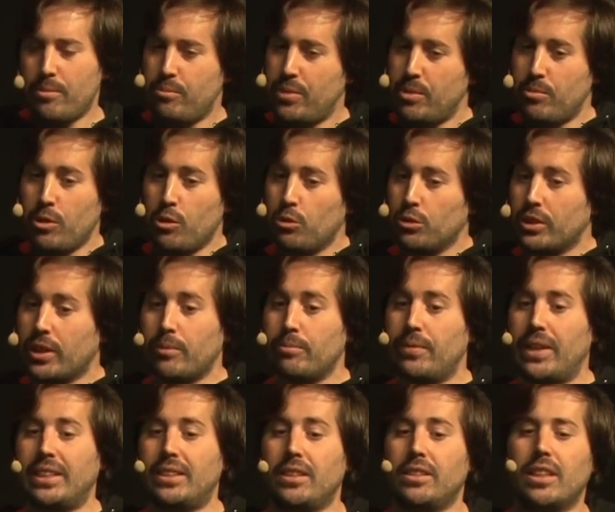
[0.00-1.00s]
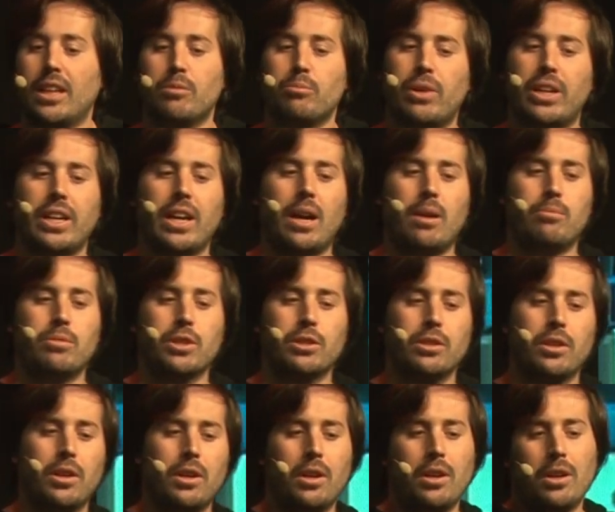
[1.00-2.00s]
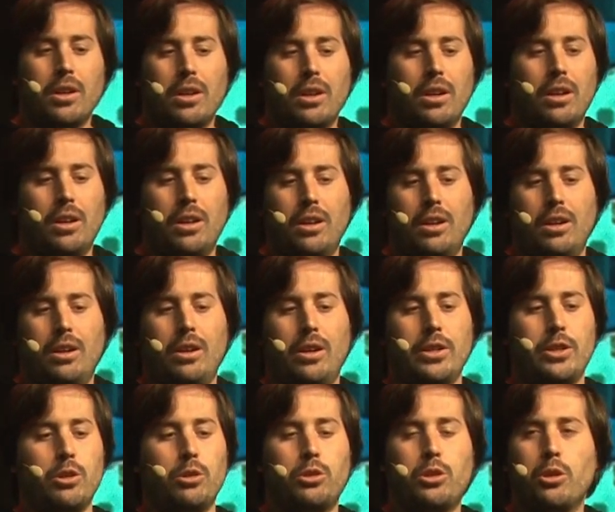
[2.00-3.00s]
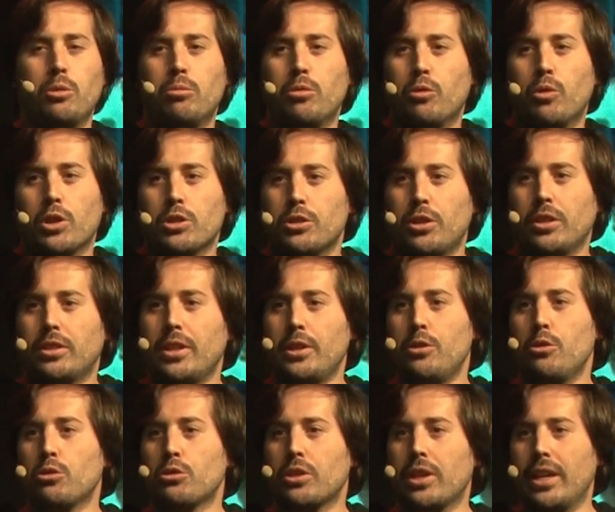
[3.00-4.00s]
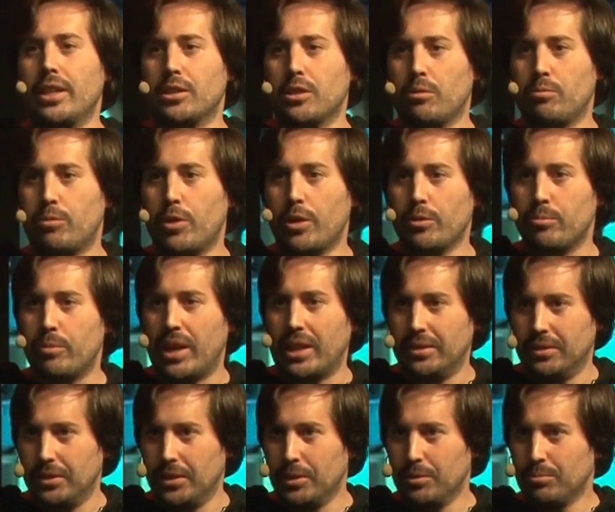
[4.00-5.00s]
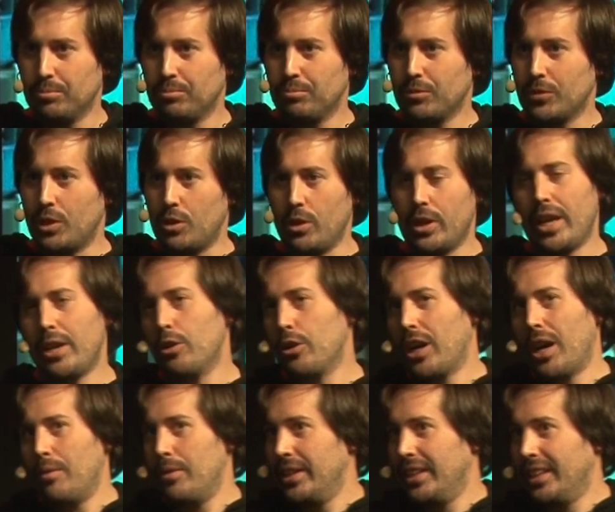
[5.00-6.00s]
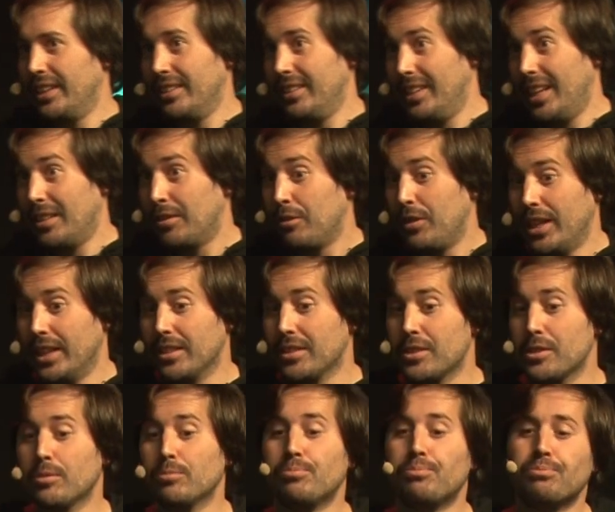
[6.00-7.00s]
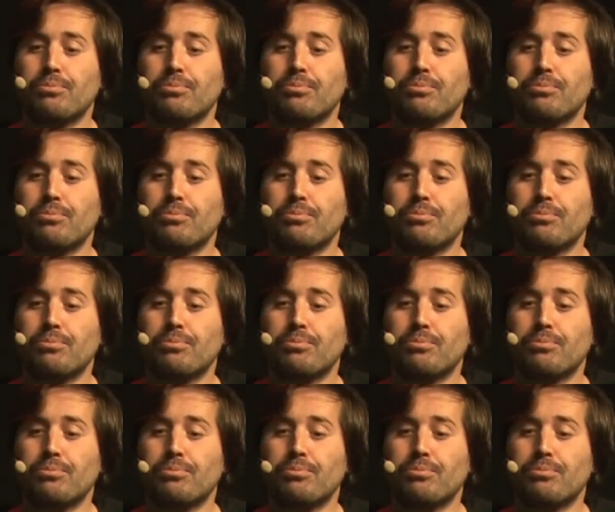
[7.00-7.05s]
People would have betted that perhaps YouTube was not a use case of broadband, okay, or having Netflix.